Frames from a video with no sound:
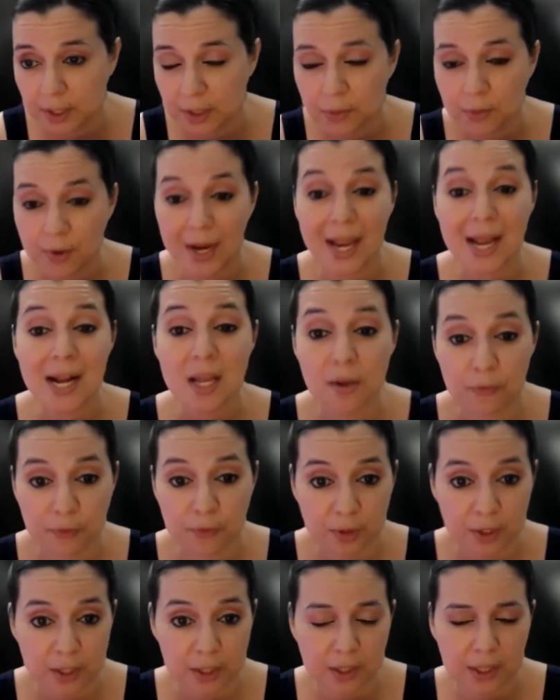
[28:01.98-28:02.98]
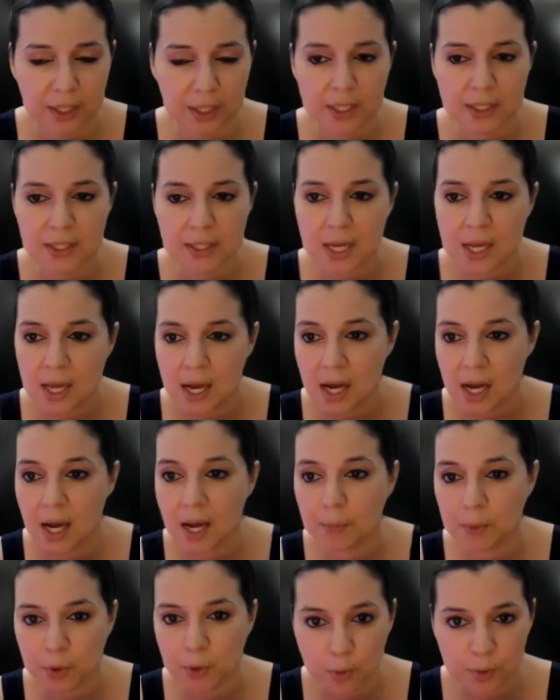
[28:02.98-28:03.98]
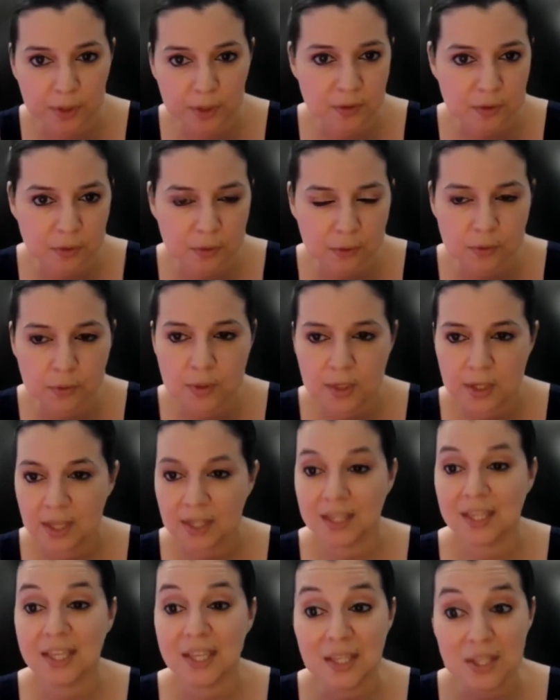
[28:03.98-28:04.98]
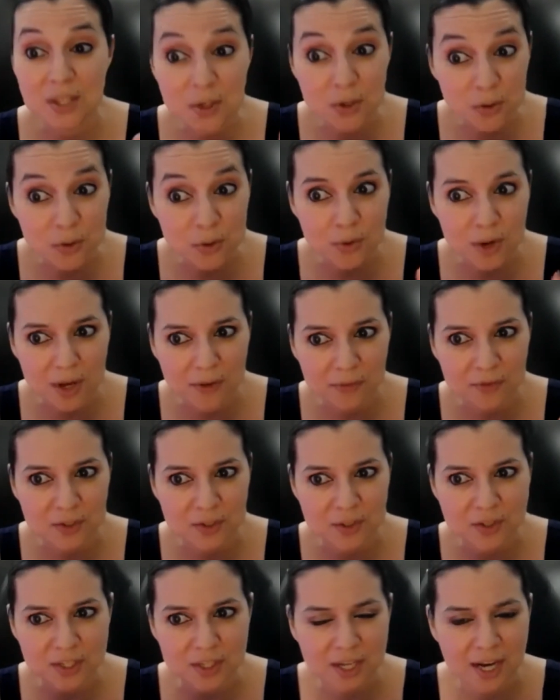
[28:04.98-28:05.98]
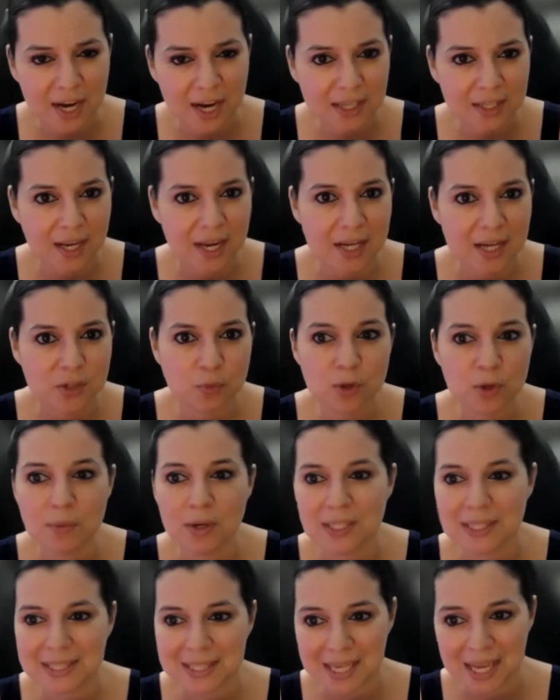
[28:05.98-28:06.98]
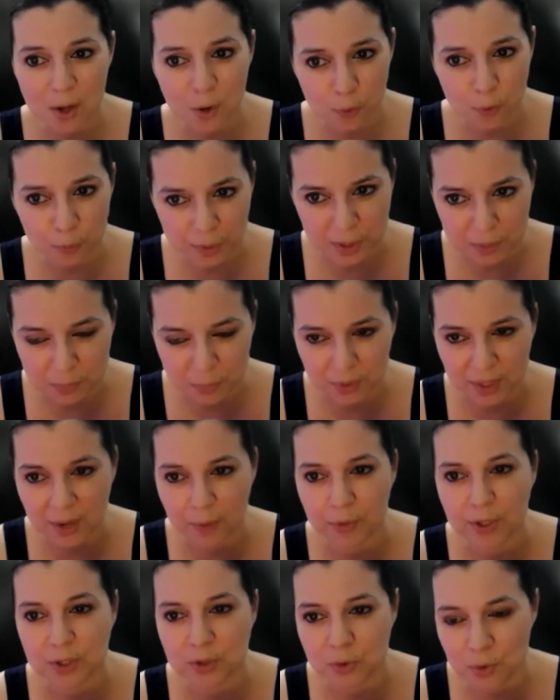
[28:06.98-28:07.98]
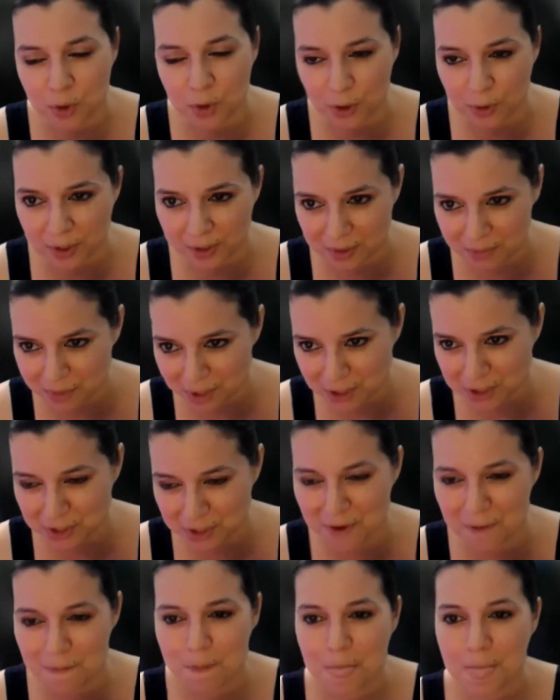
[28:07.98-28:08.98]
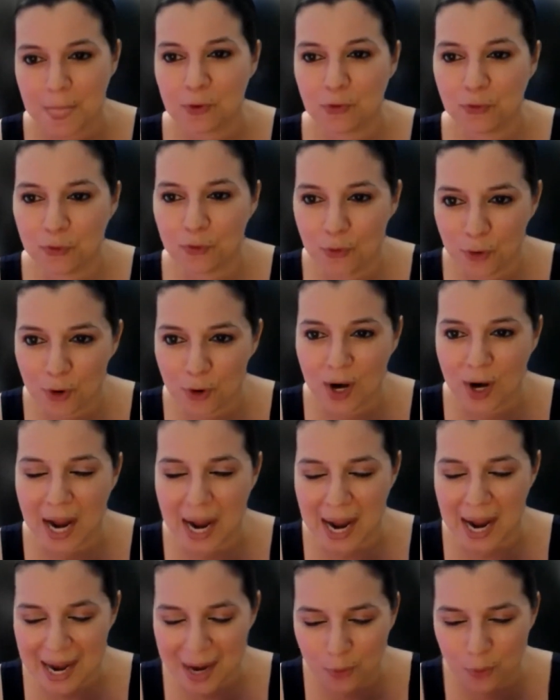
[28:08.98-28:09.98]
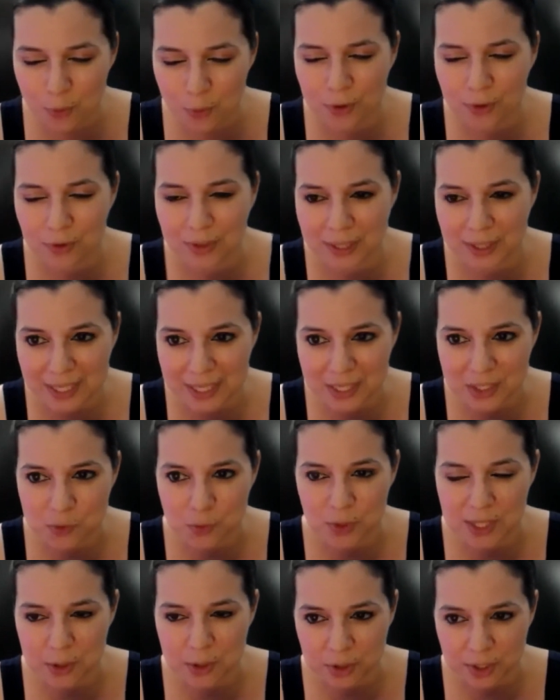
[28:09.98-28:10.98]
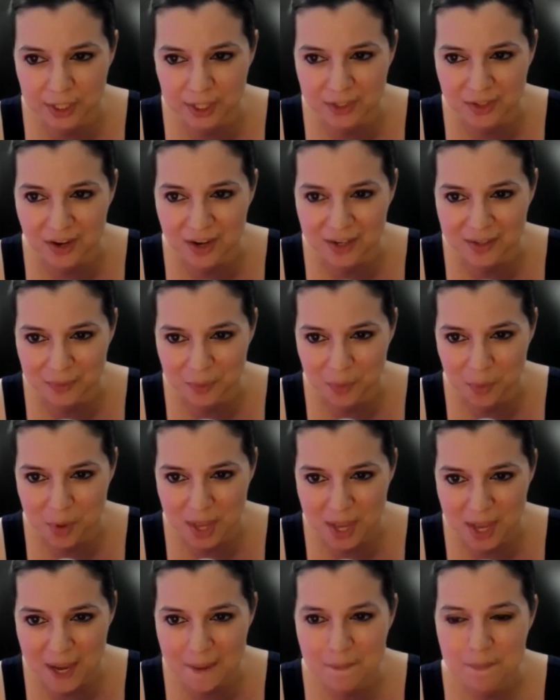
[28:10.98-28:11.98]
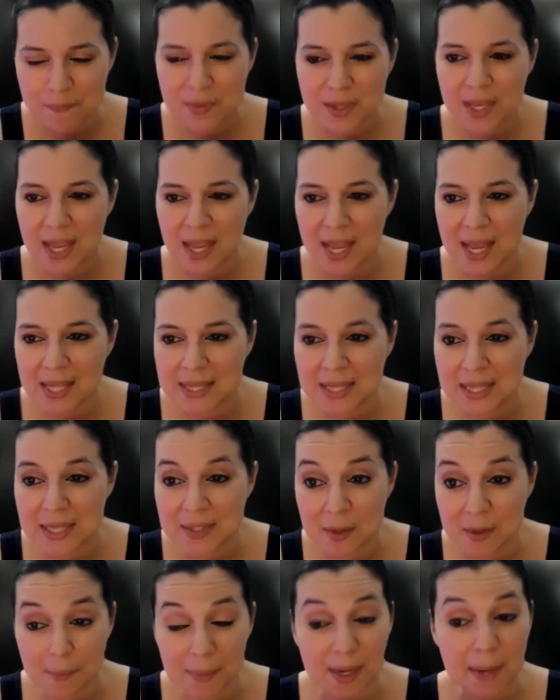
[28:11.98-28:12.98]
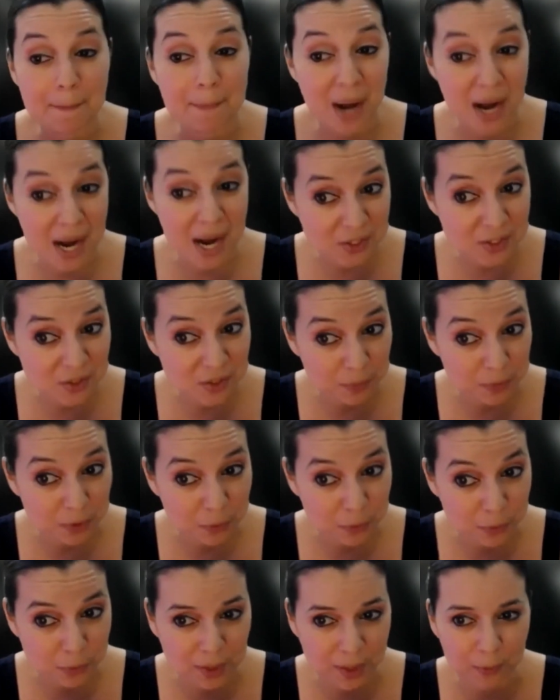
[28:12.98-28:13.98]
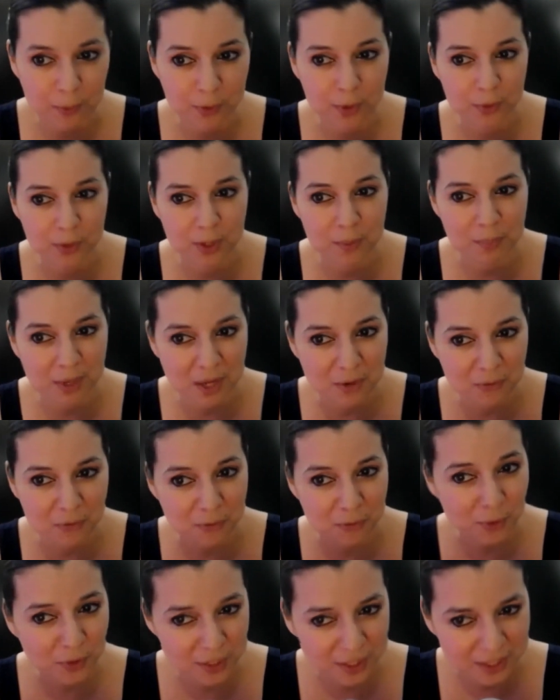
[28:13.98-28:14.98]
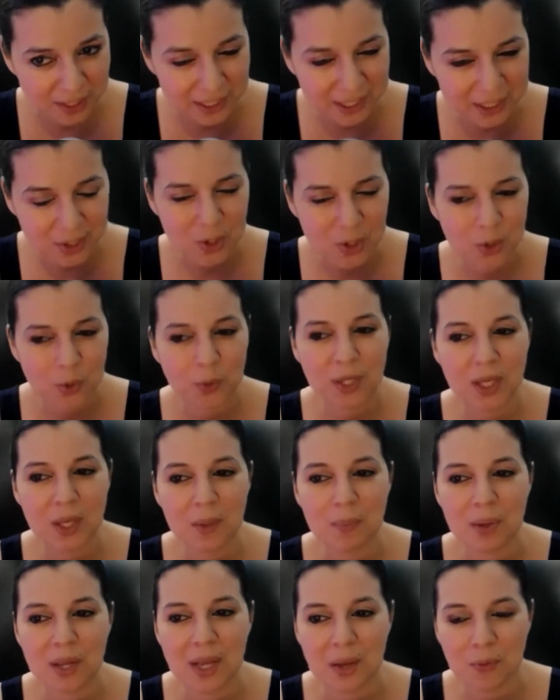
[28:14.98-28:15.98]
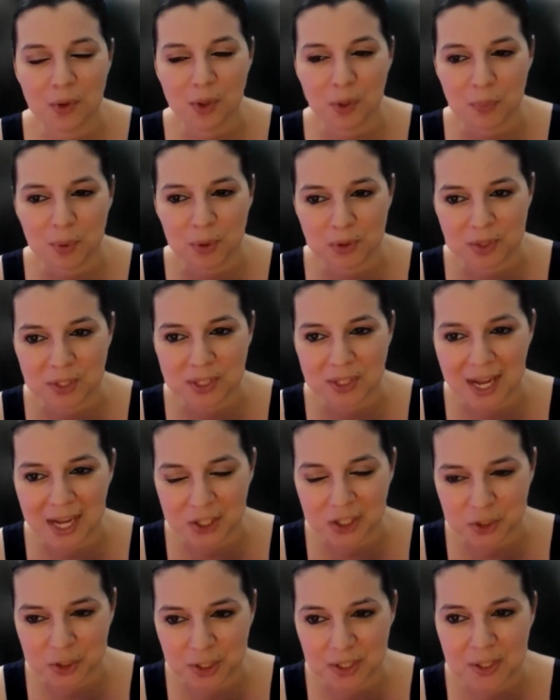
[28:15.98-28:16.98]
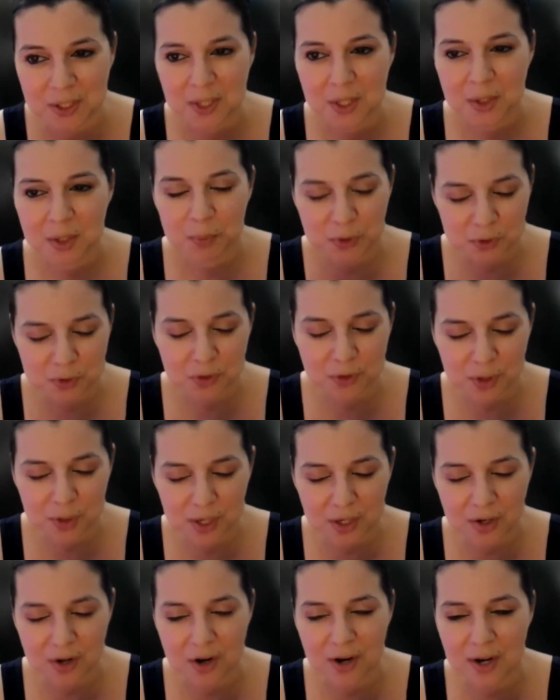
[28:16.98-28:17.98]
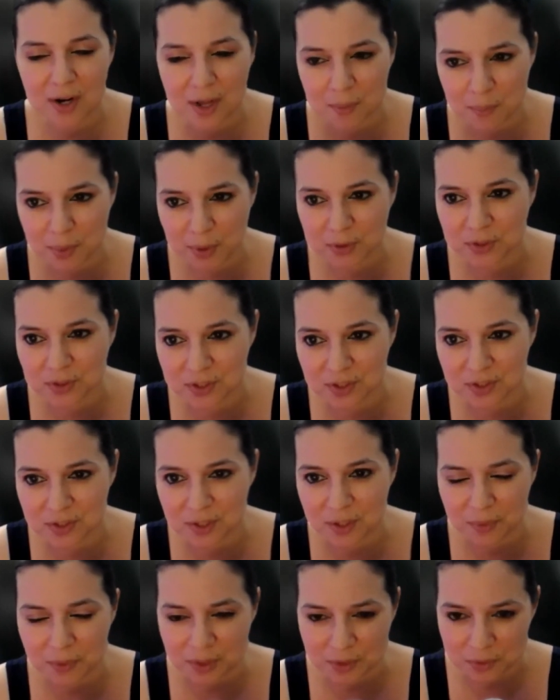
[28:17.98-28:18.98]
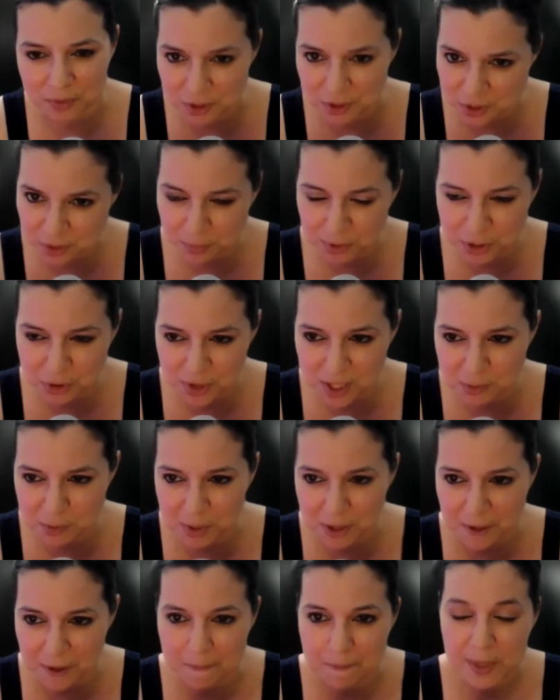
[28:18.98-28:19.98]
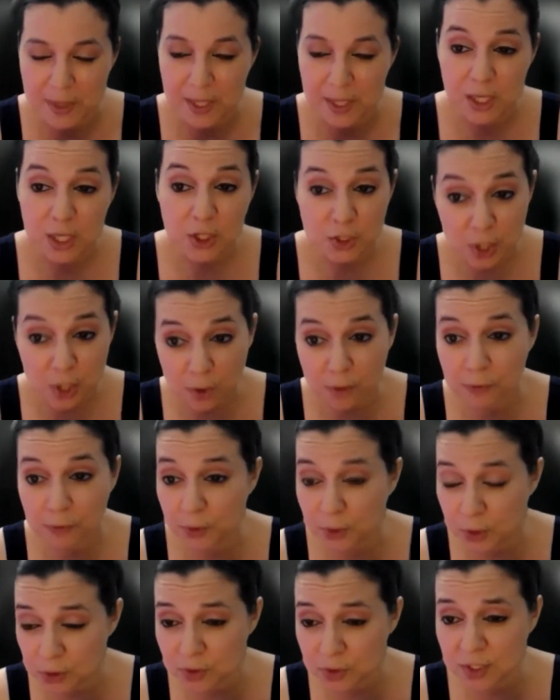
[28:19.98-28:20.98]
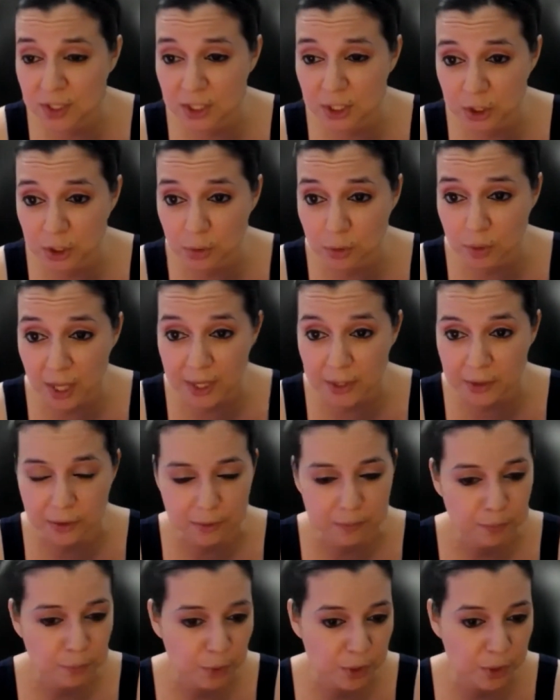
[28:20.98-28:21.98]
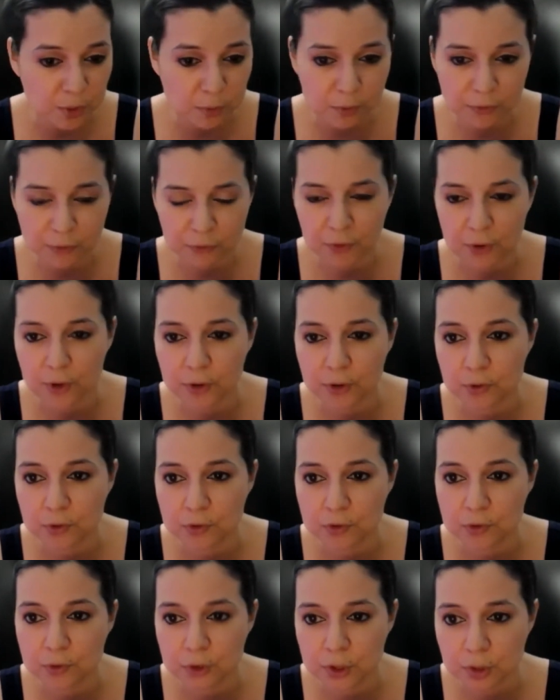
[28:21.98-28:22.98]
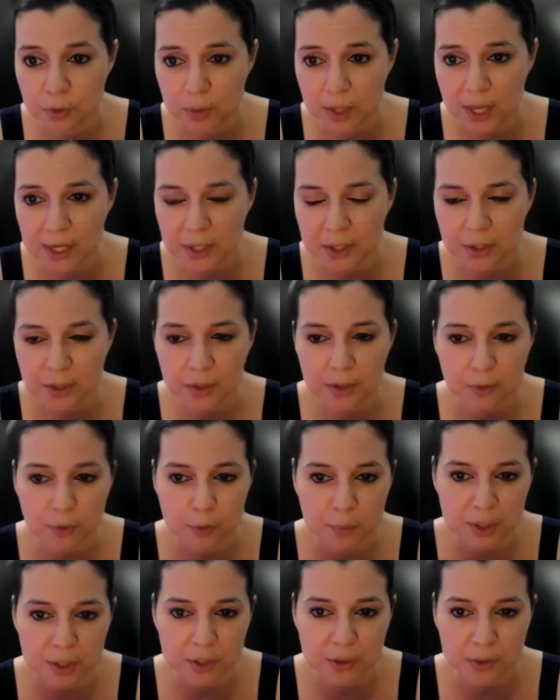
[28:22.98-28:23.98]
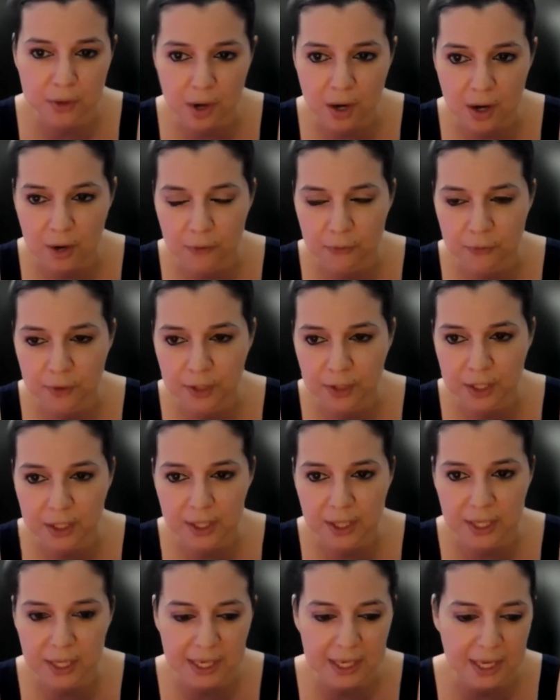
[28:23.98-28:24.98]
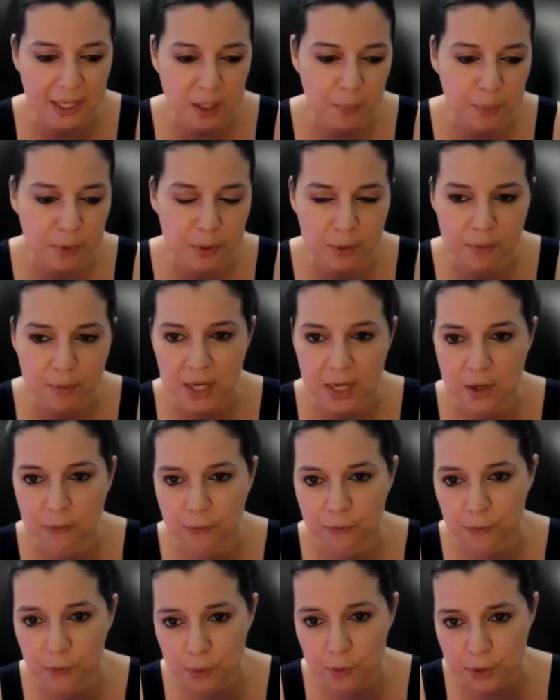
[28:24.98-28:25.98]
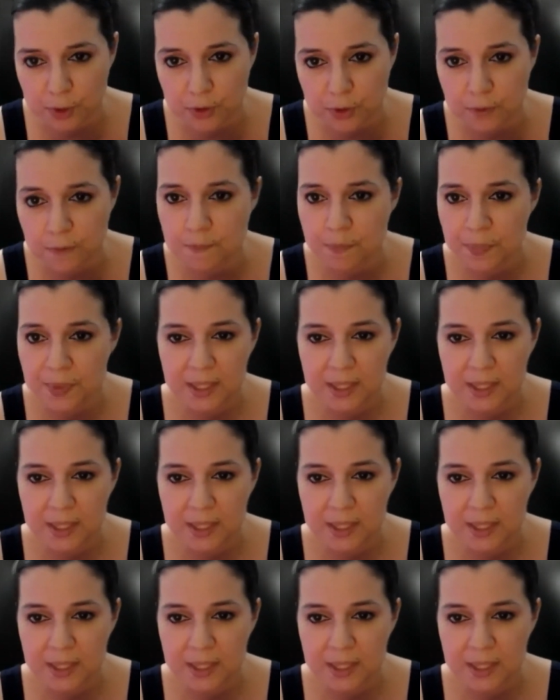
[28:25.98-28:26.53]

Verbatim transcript: link or any affiliate links, um, according to the new F T C guidelines, we must tell people that we do earn a commission for our links when they're clicked on, okay? And somebody buys something through that. We don't get paid for the click. We get paid when the person actually puts their credit card and purchases something, just to be transparent. So if you're interested in Qliker, we can refer you to Qliker. It would be under our affiliate link, and I can put it right here for you.